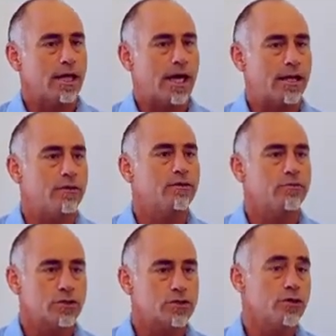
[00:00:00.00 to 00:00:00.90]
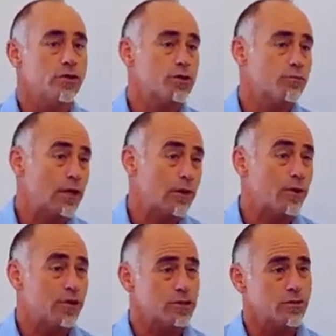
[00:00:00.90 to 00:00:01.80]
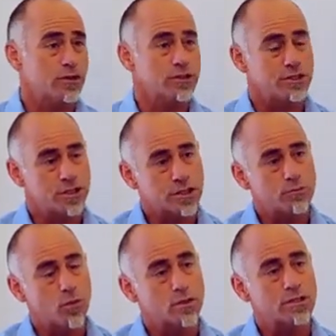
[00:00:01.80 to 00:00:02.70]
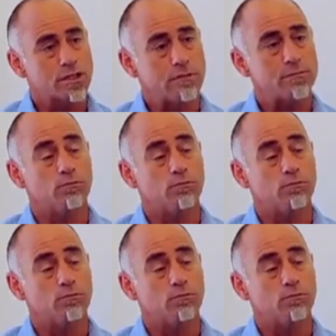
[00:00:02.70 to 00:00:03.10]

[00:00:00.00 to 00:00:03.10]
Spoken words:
And preliminary research suggests sports teams,